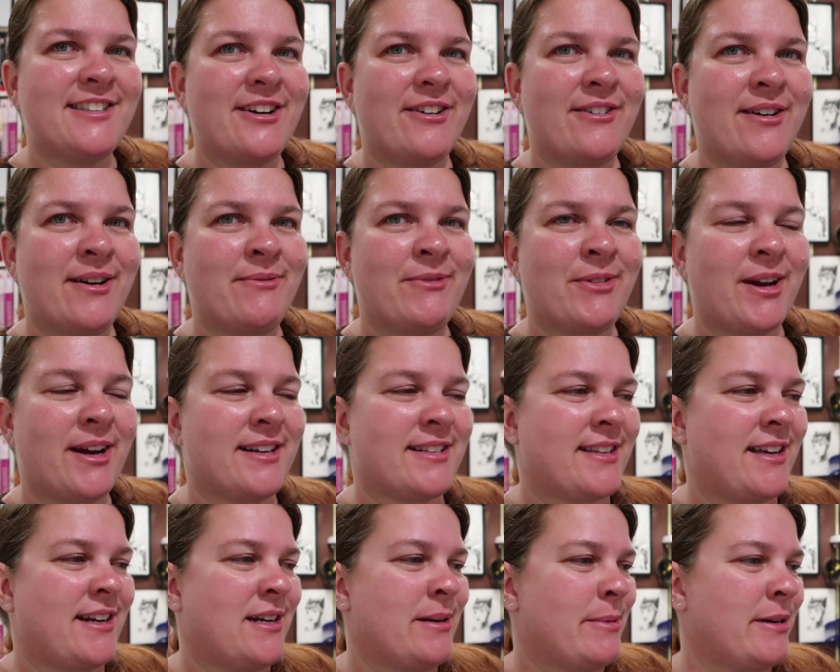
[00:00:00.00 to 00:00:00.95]
So I'm very
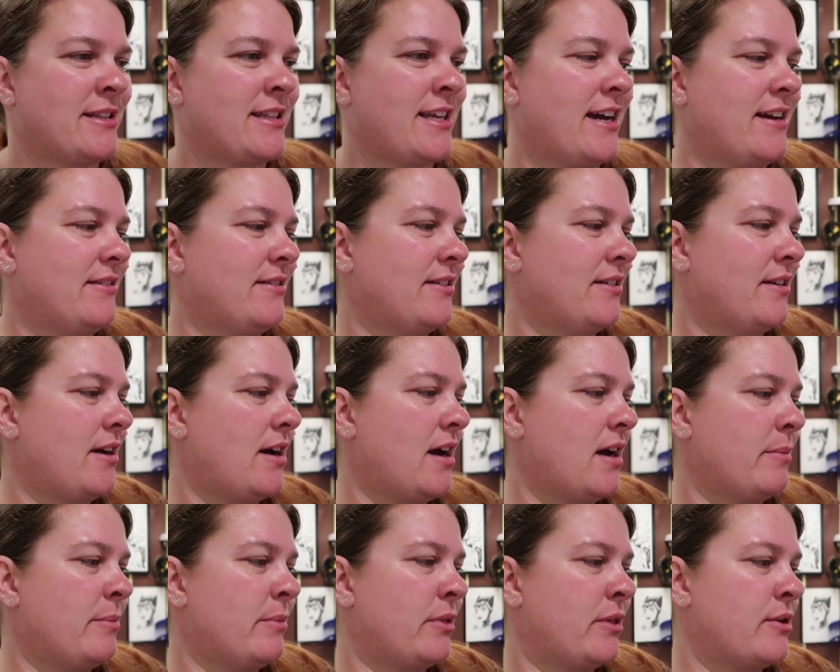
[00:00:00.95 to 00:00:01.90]
excited about that.
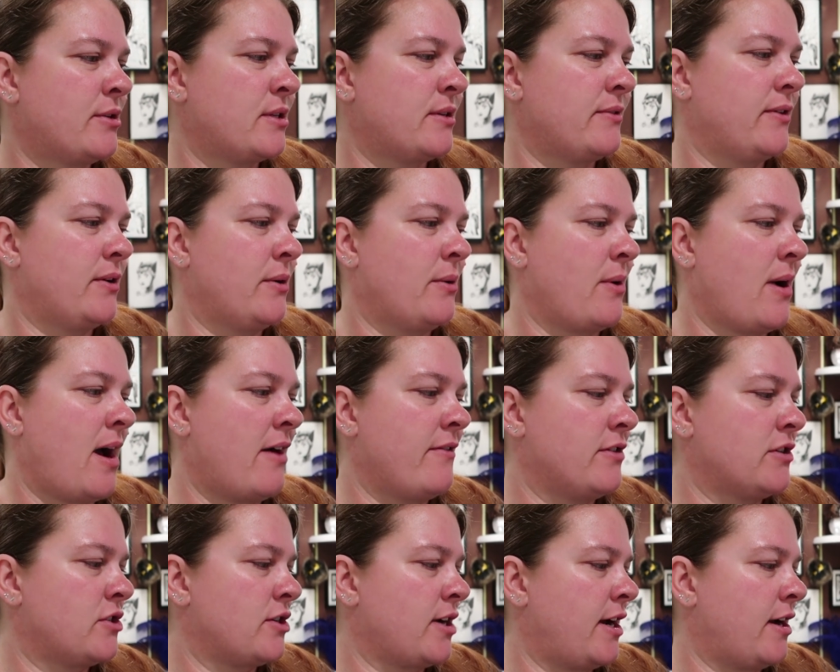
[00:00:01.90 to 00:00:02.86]
Um, those of you who
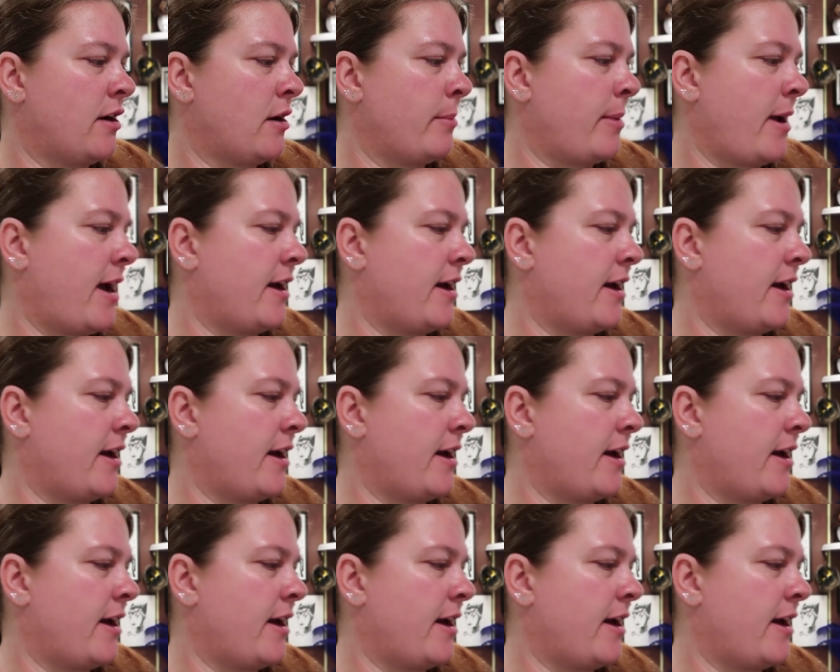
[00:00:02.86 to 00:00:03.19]
haven't tried her